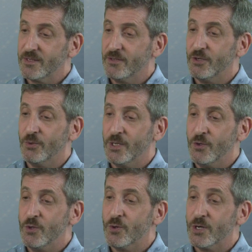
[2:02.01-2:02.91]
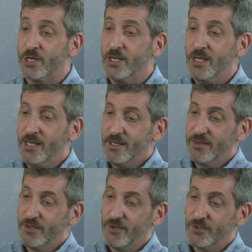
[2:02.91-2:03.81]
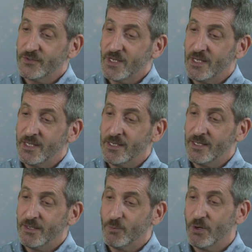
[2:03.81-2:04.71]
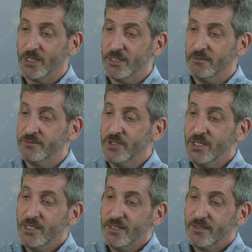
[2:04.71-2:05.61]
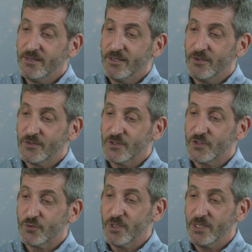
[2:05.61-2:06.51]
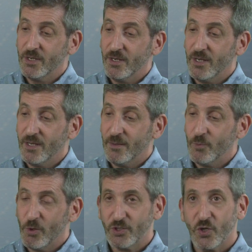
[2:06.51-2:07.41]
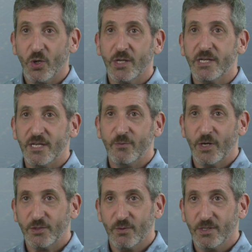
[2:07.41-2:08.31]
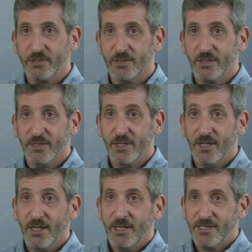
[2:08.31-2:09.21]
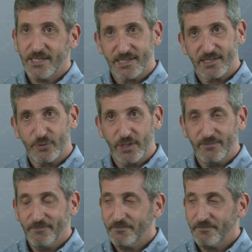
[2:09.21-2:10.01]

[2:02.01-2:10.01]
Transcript: You know, in New York, there's a, where I live, there's a street where it's all Indian restaurants, 6th Street.